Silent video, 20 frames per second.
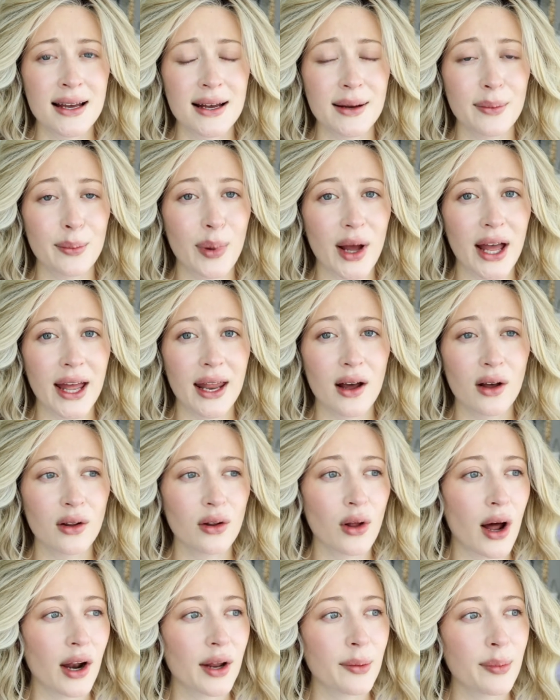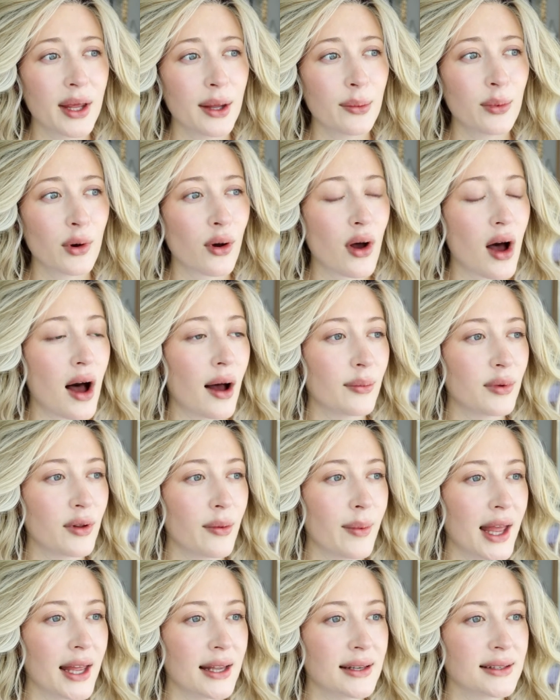But a lot of people
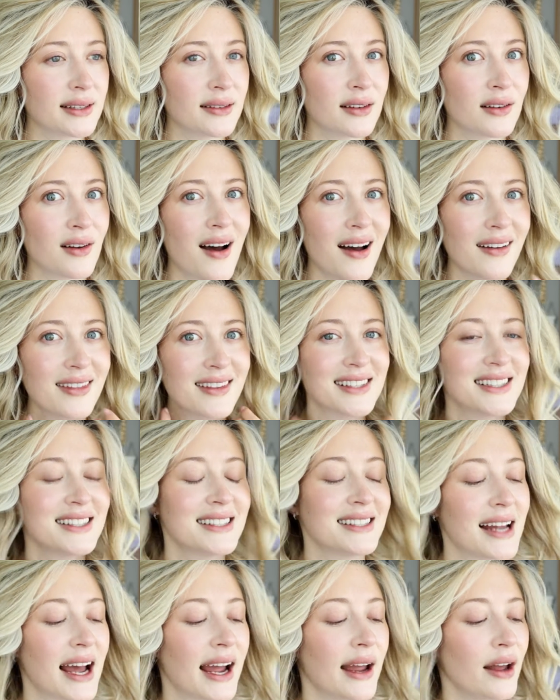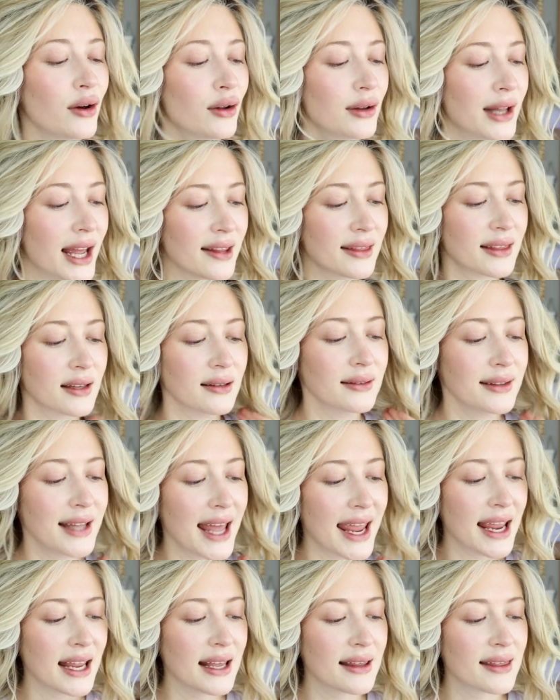compliment on the style, like the
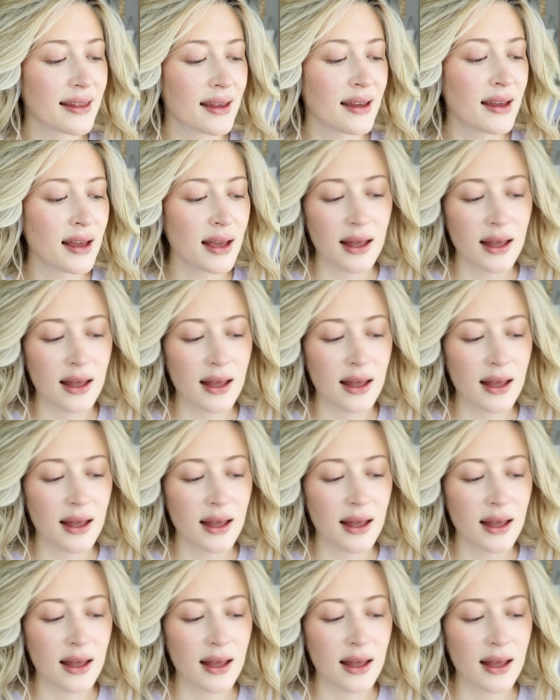length,